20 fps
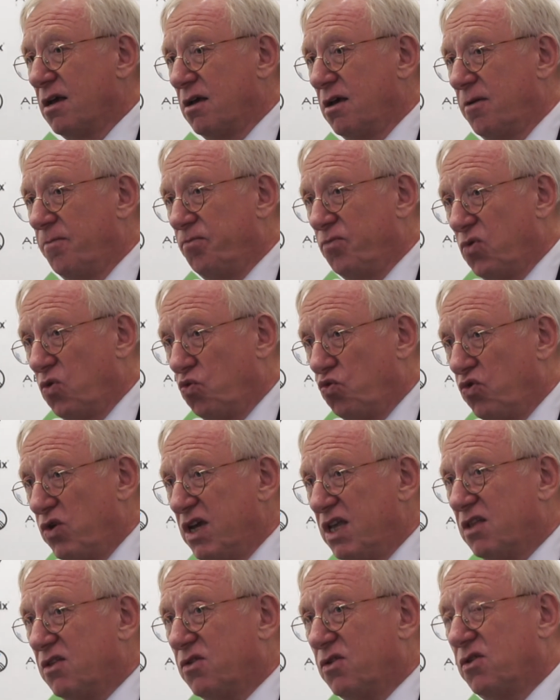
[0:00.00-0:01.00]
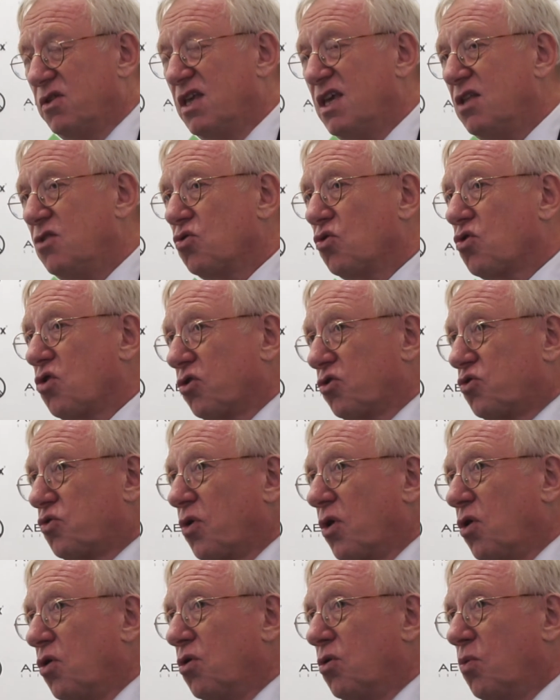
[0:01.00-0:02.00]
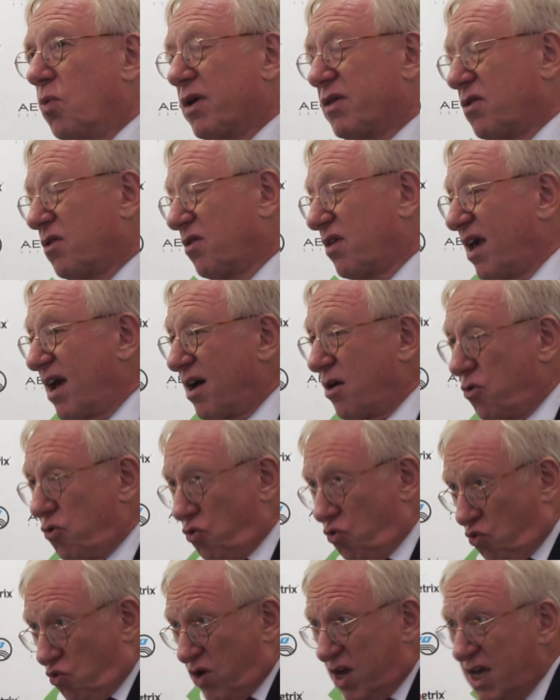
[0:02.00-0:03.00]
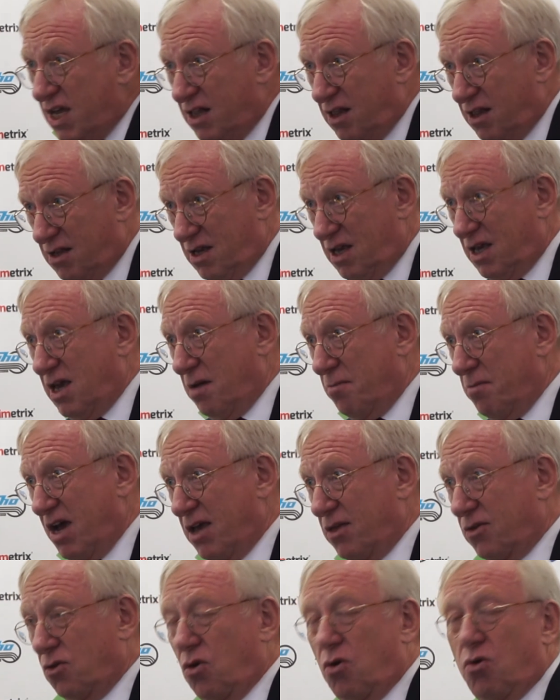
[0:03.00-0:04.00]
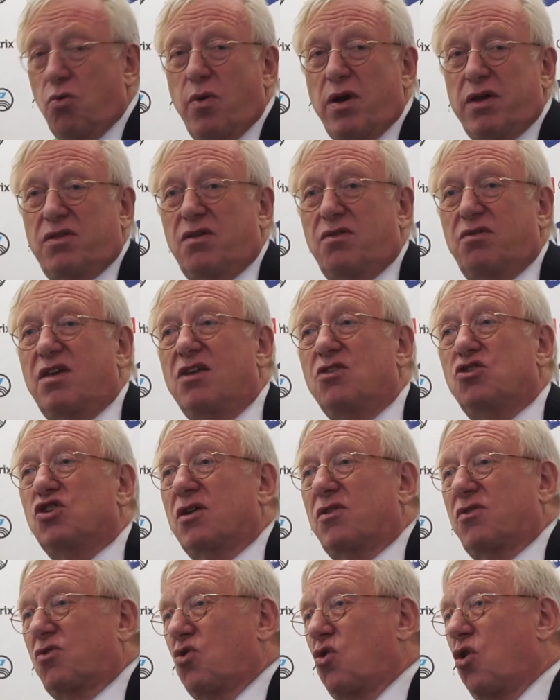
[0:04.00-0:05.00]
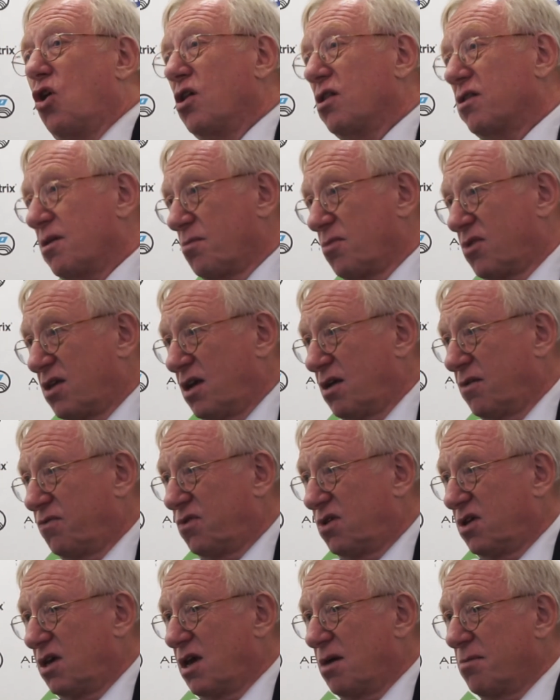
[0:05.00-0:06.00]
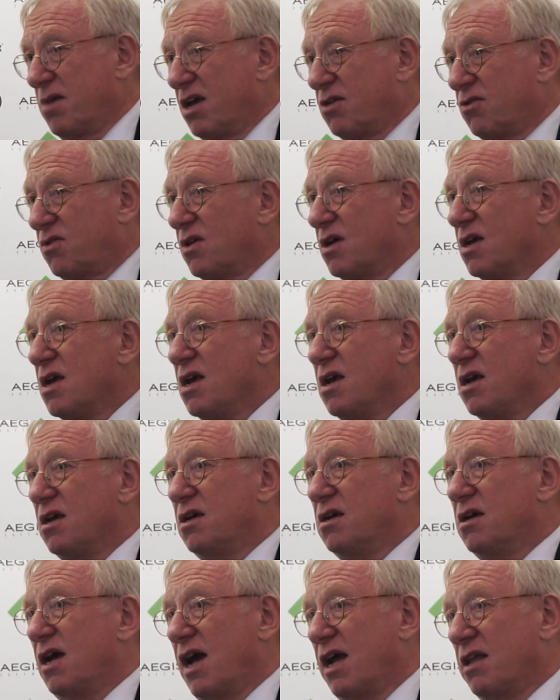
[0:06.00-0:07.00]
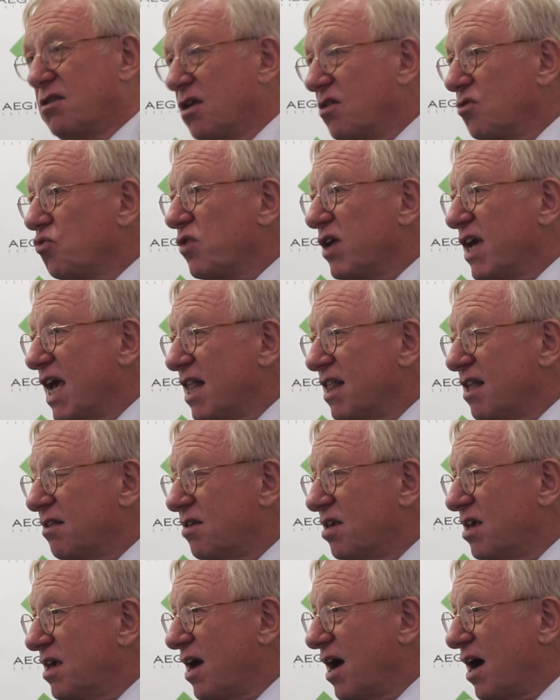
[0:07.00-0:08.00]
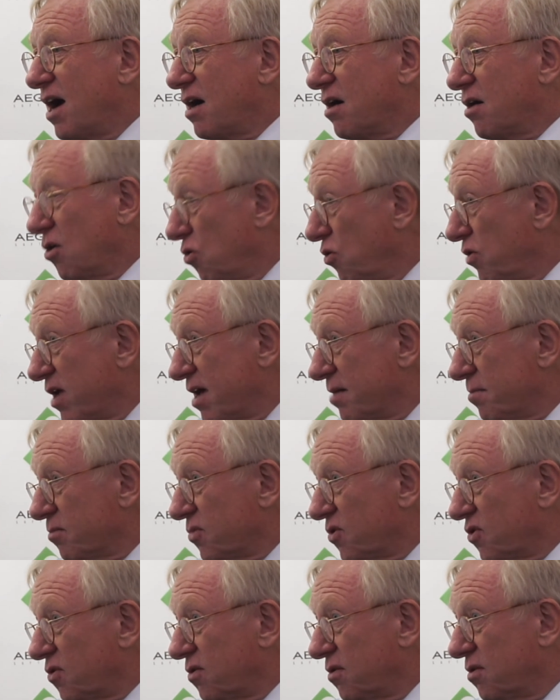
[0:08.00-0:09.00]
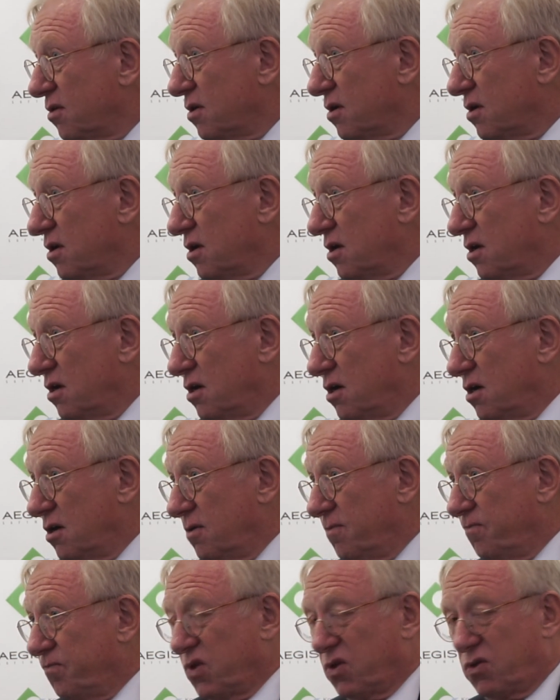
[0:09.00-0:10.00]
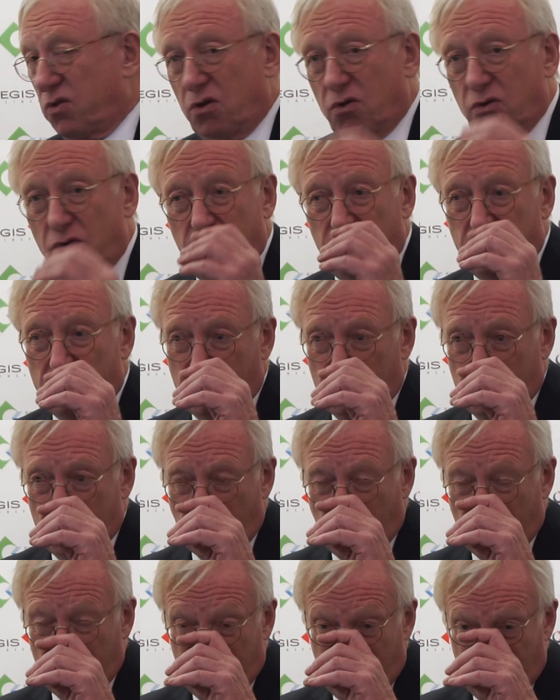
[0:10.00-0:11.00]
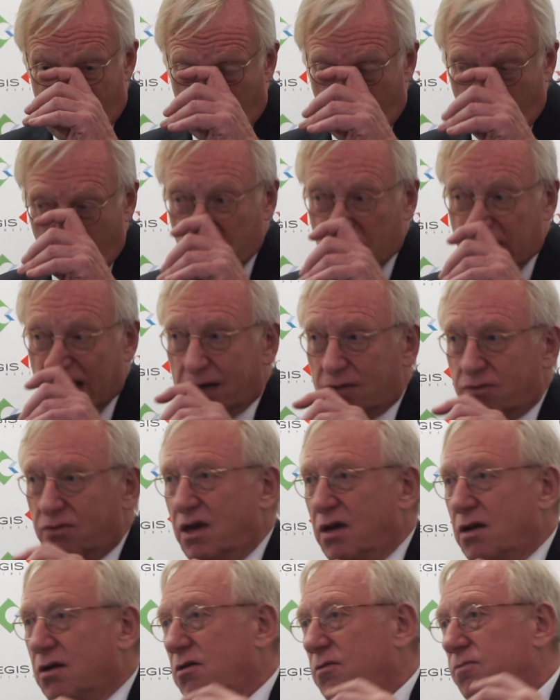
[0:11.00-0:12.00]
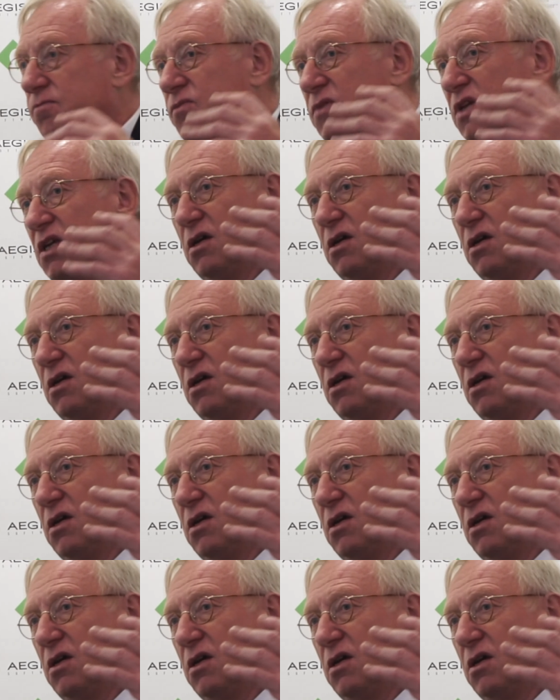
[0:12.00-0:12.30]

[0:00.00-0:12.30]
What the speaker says: need to control whether they are a real EMS or whether they just call themselves EMS and in reality are OEMs. Mm-hmm. So I need to check their